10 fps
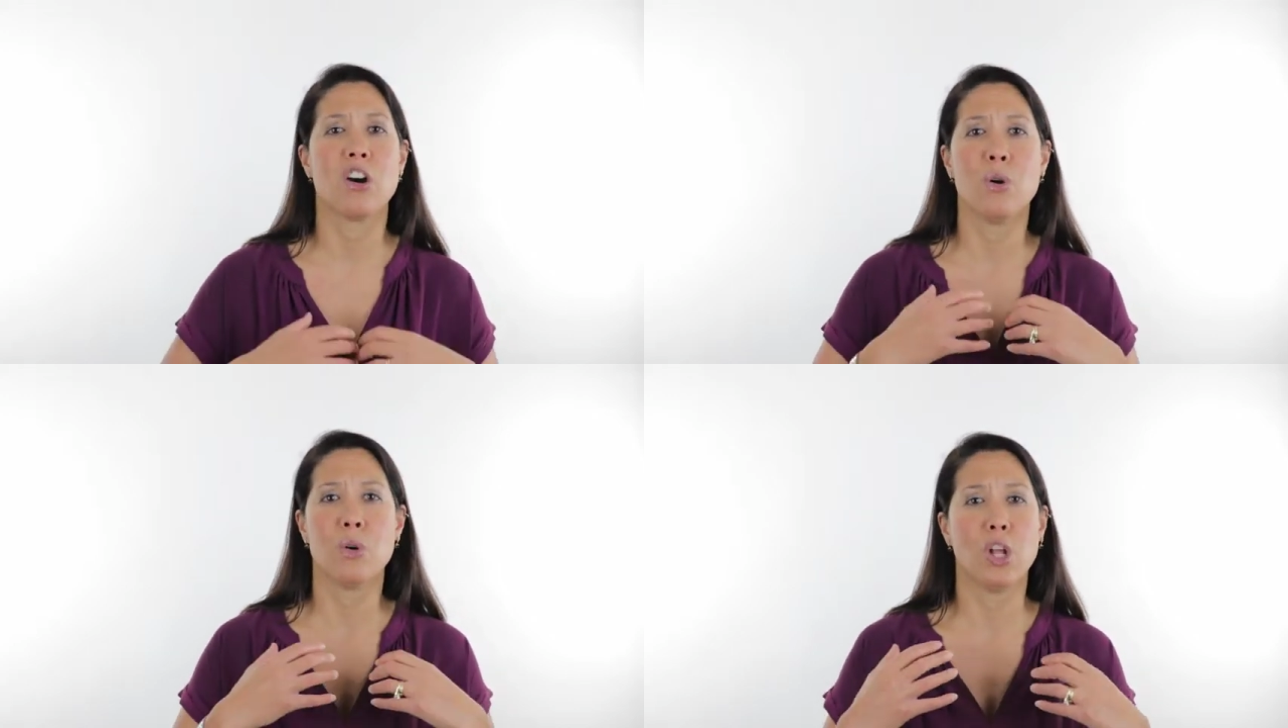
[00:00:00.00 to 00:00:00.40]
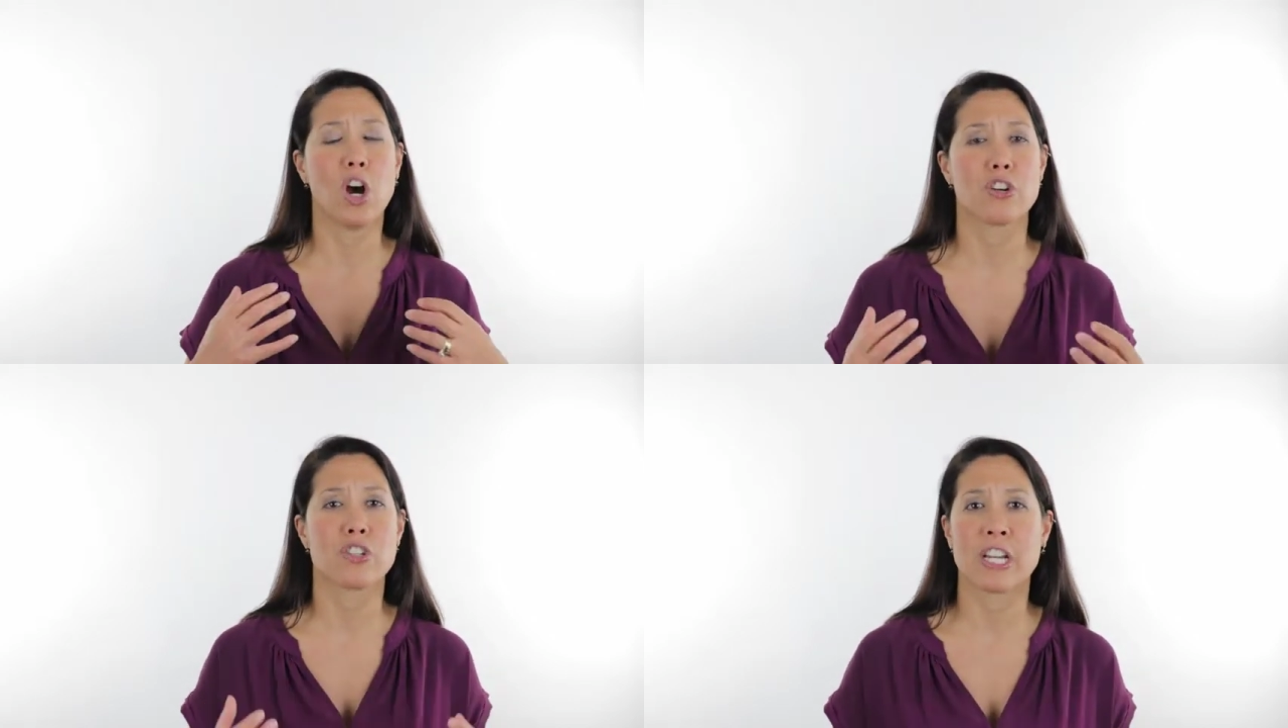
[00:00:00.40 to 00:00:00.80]
whole
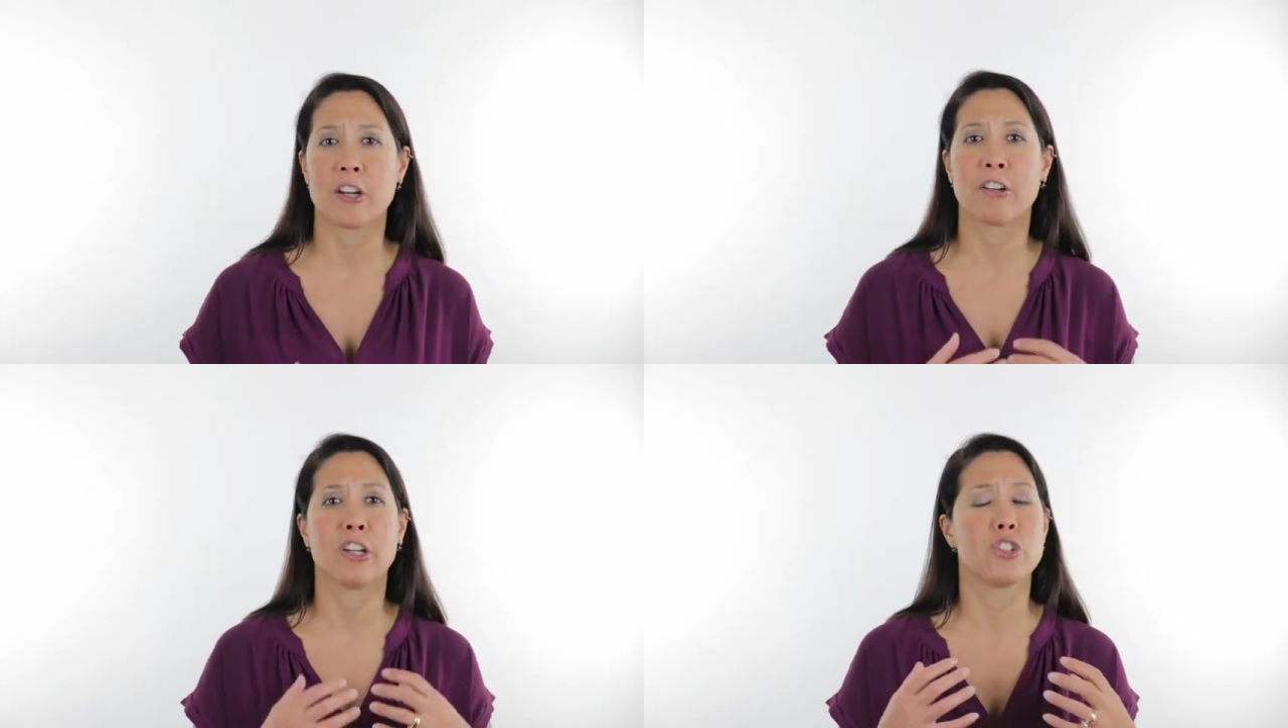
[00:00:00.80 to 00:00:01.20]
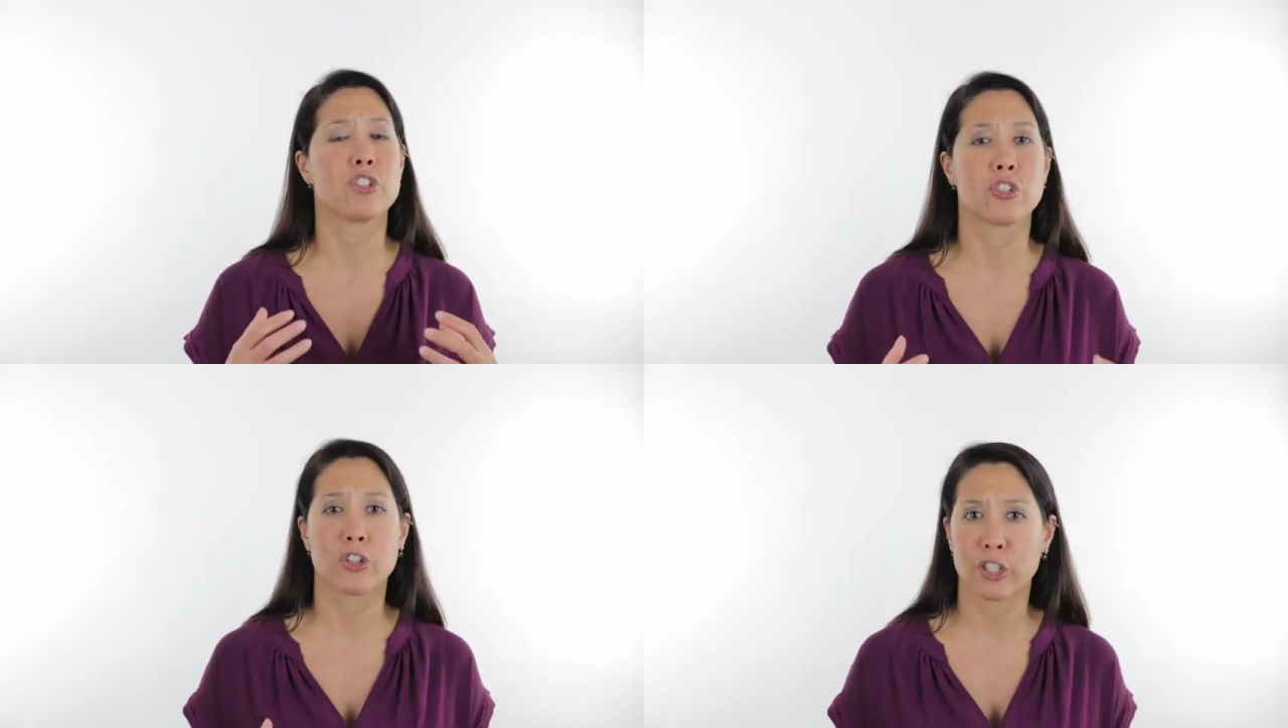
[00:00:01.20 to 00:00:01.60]
arterial
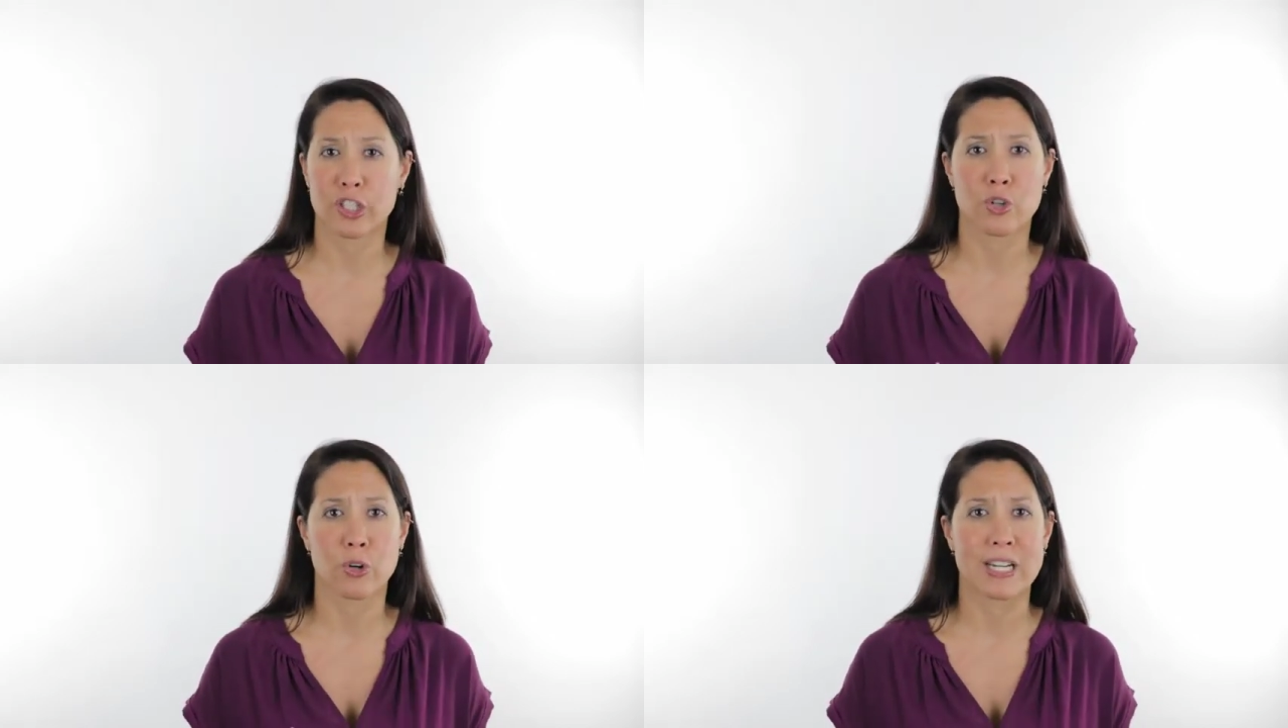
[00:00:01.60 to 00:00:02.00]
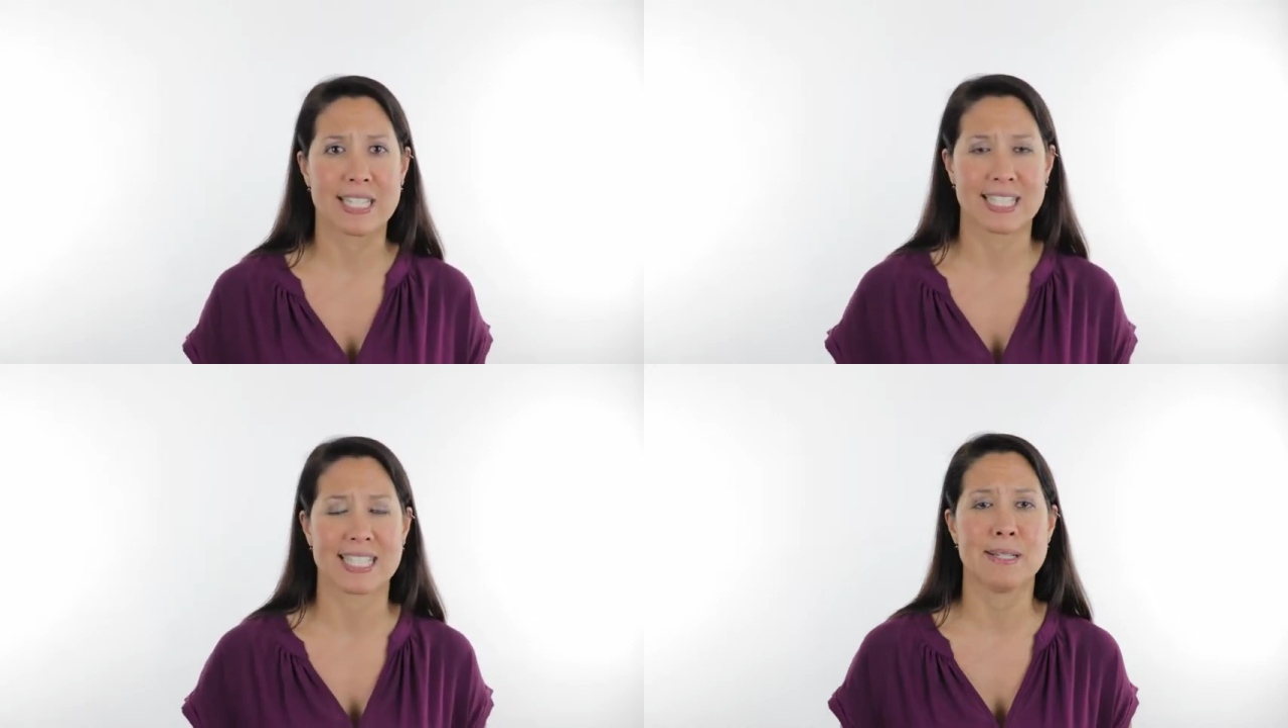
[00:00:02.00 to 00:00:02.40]
circulatory
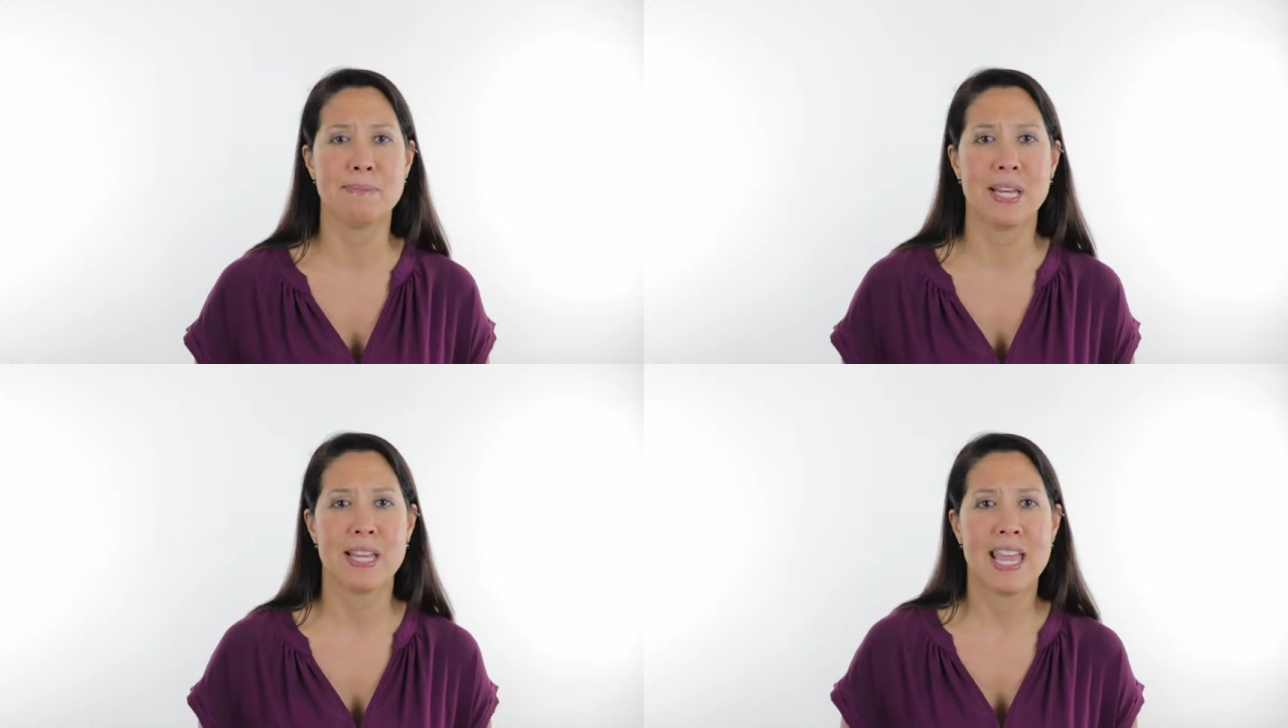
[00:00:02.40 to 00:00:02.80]
system.